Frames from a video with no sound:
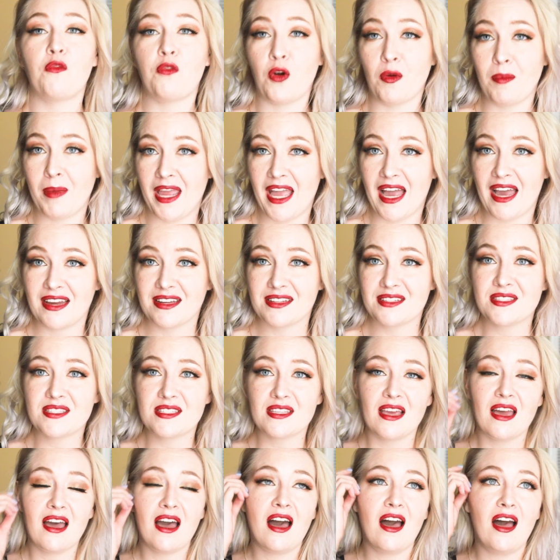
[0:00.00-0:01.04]
for my
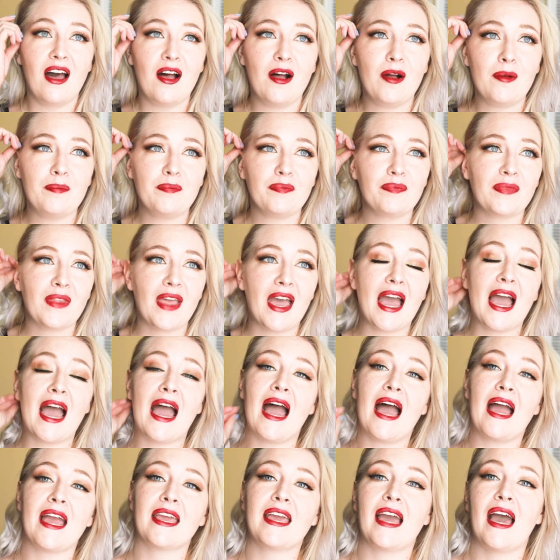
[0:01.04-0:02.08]
ex.
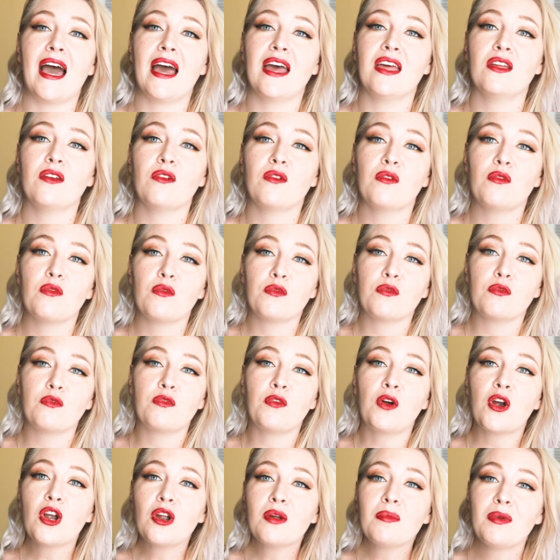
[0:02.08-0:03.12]
I got
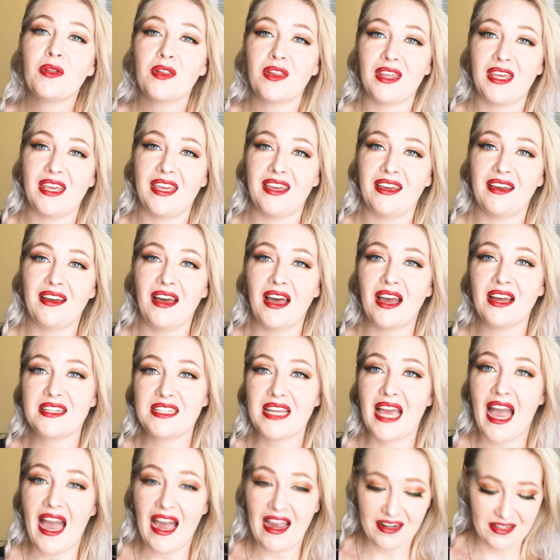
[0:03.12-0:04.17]
verbally
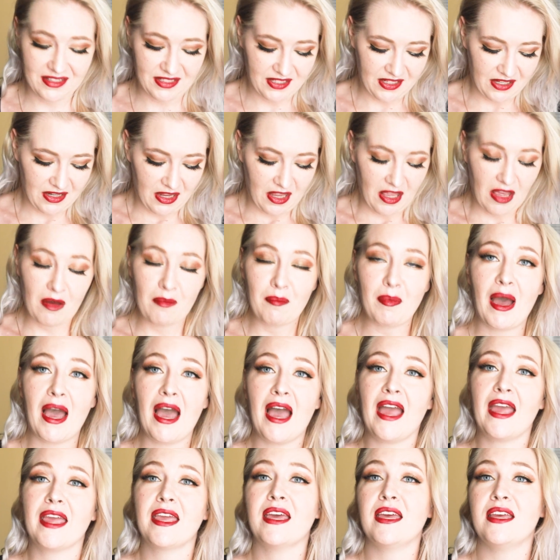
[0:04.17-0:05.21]
attacked
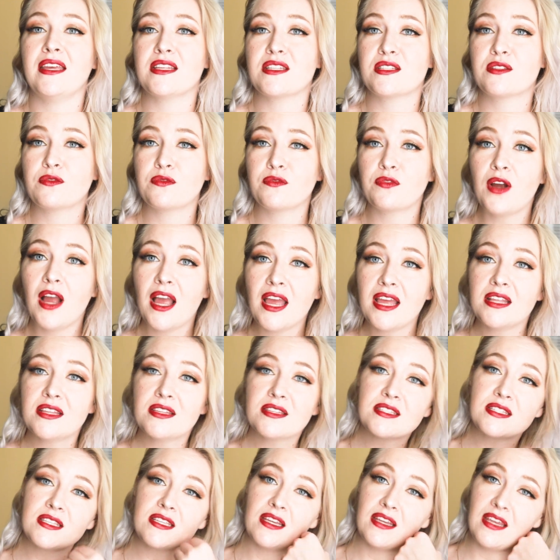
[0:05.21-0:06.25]
by his
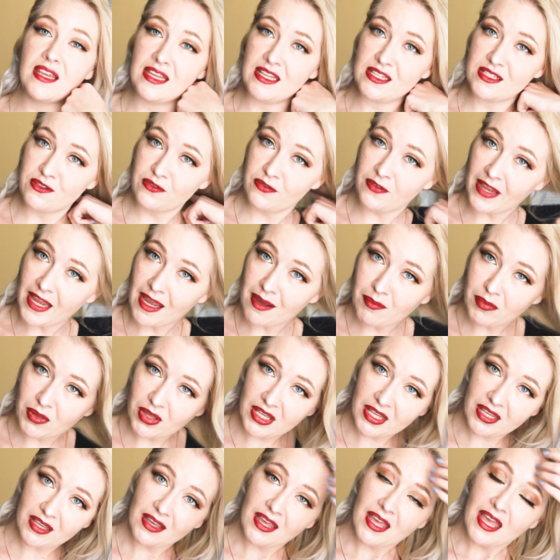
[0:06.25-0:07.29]
friends, his
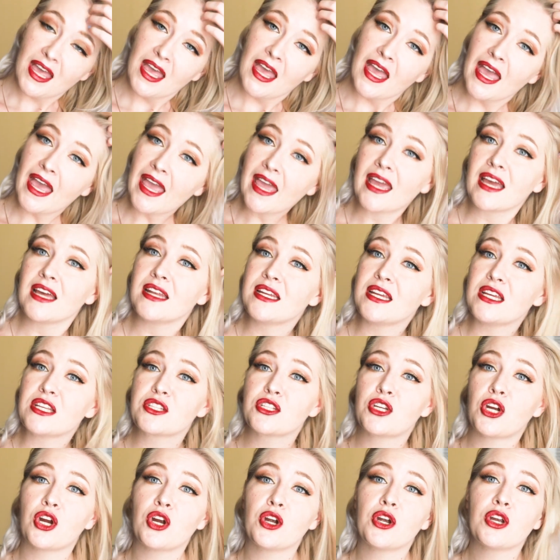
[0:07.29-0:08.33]
family, and
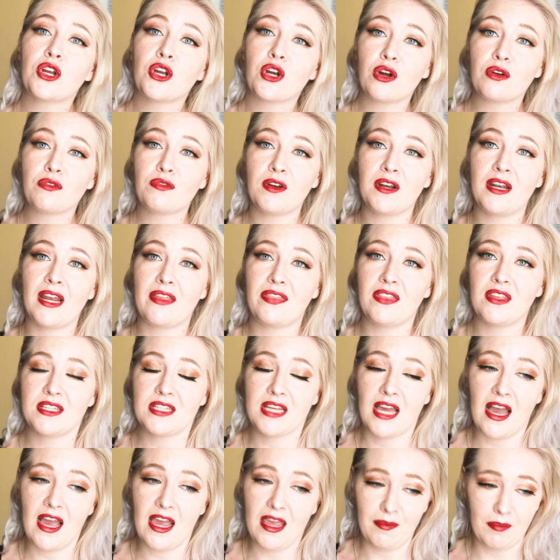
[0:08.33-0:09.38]
his current girlfriend at the
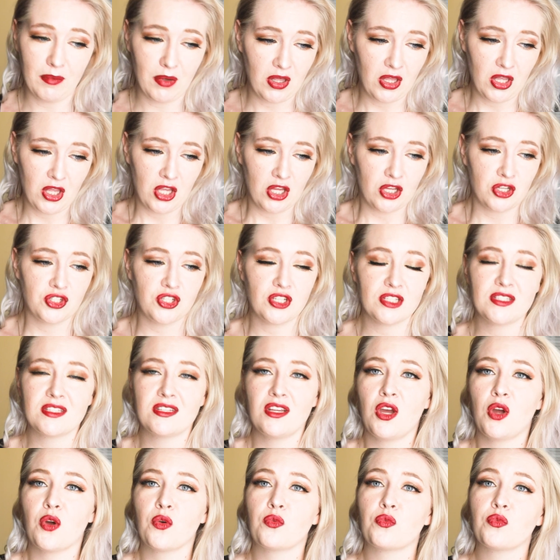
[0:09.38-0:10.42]
time.
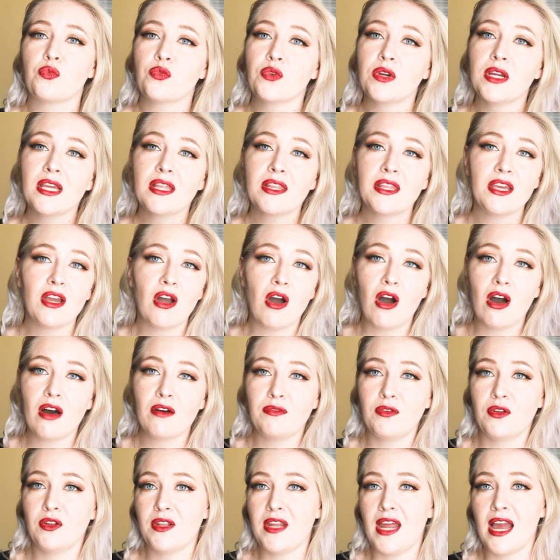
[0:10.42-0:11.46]
Just really
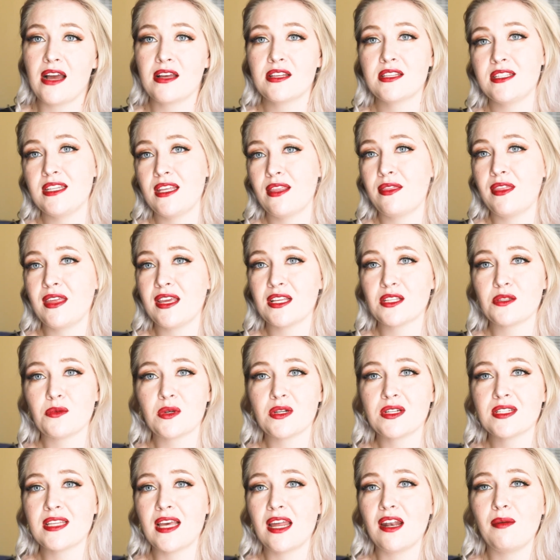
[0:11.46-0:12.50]
awful, nasty things
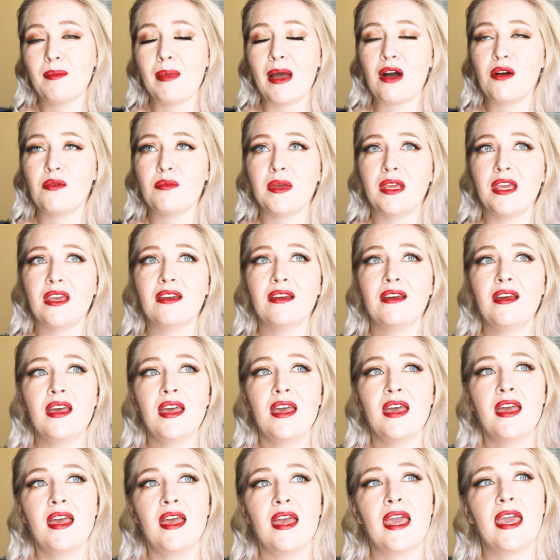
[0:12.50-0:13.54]
were said about me,
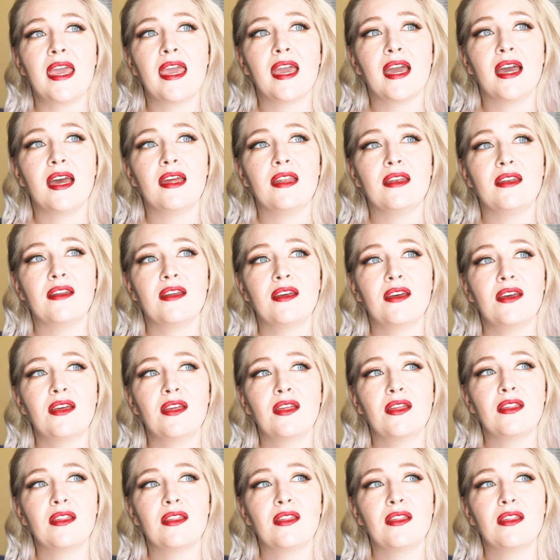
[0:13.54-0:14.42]
and